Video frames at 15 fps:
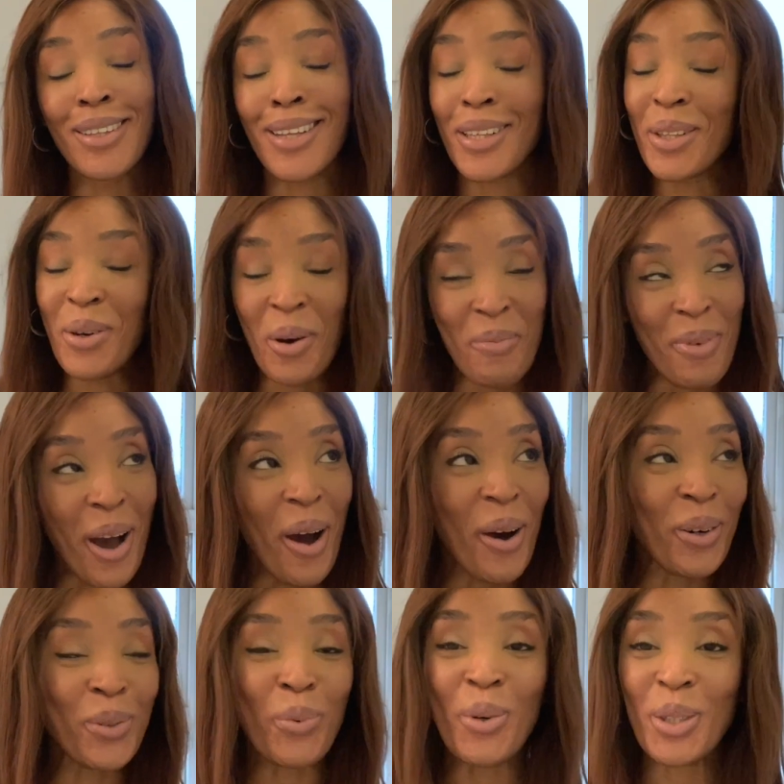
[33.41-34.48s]
Then lo and
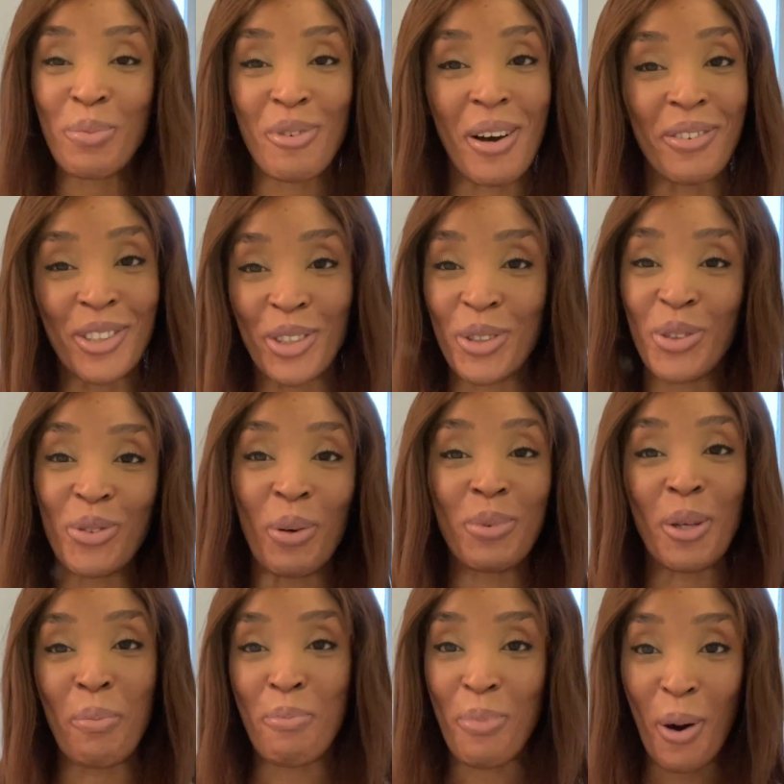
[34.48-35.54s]
behold, Warner Brothers just
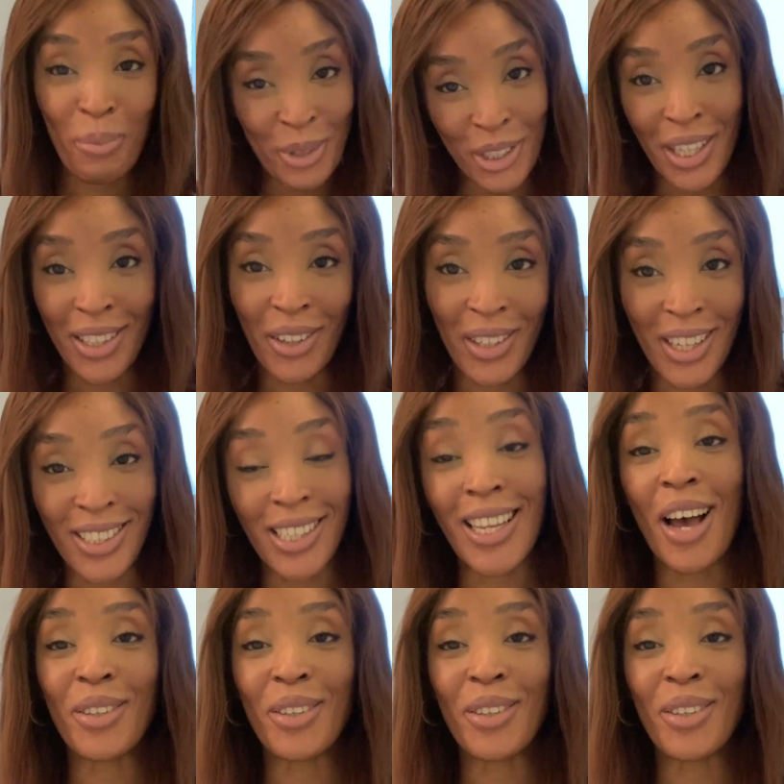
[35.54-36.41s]
dropped a bombshell on us on how